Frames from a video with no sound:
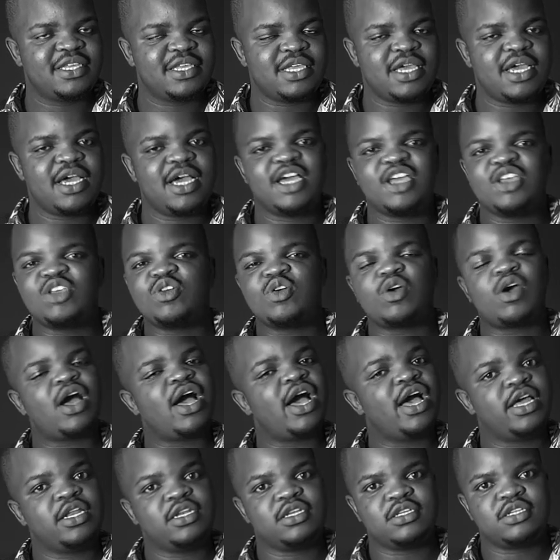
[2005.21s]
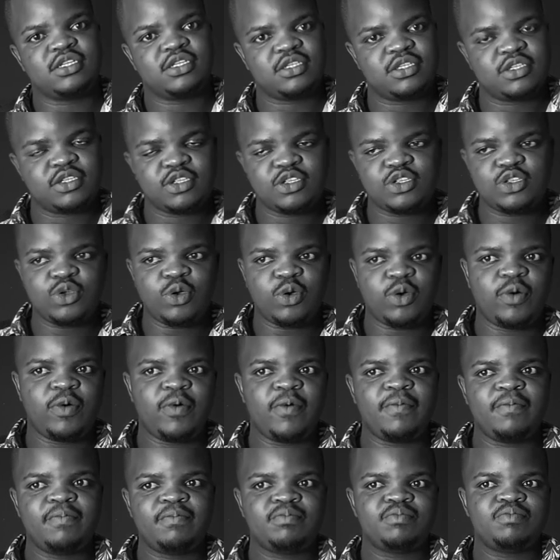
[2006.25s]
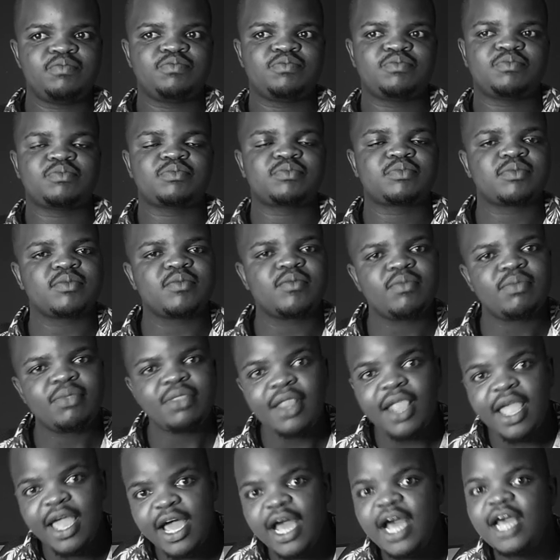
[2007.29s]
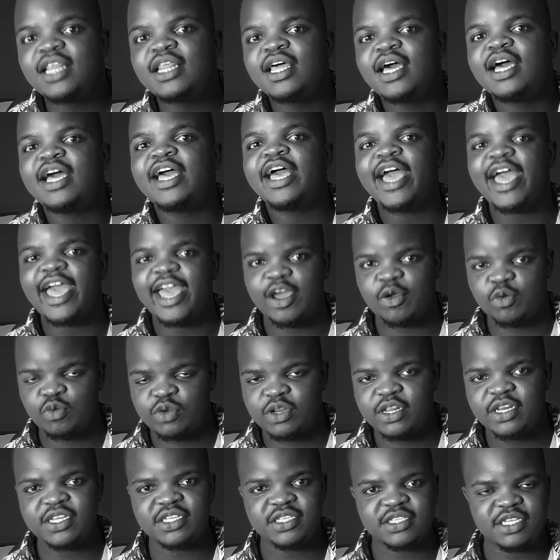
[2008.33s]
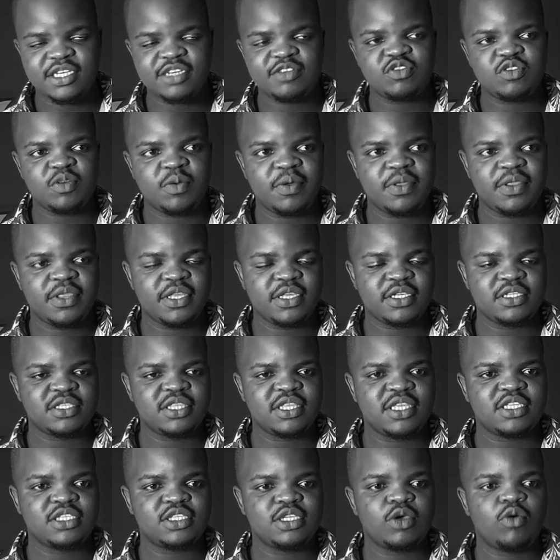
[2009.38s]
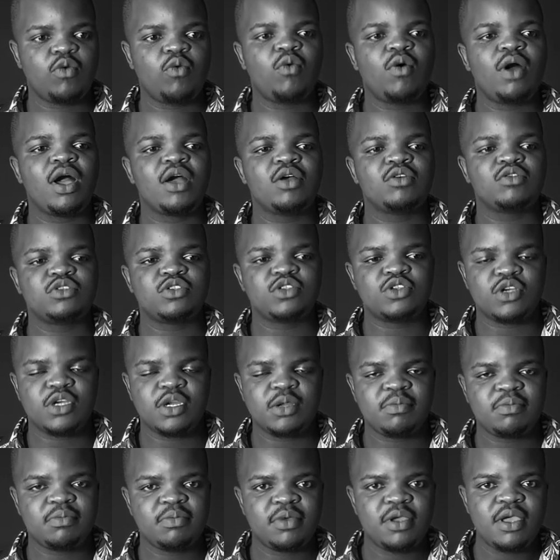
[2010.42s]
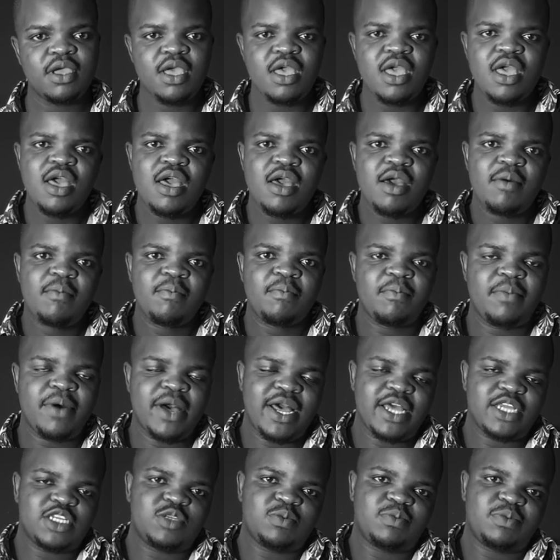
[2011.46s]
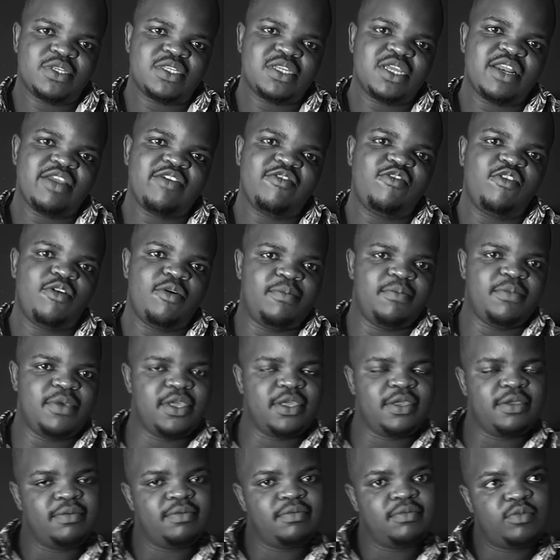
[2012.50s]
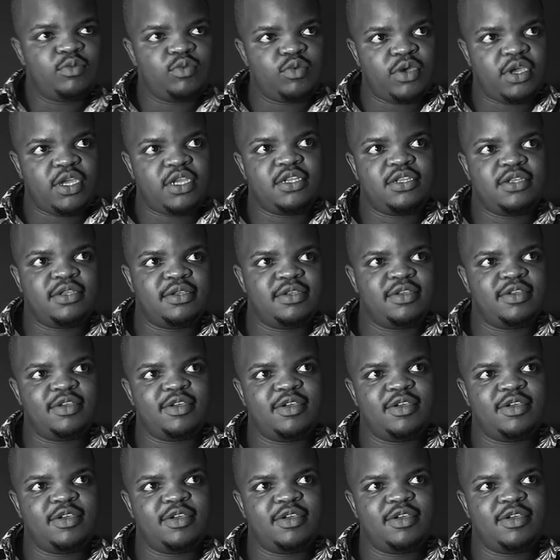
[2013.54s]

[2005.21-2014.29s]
Like yeah, you can't. Yeah. So, I, I I would understand if someone thinks that's a wild dream, but basically for me, right,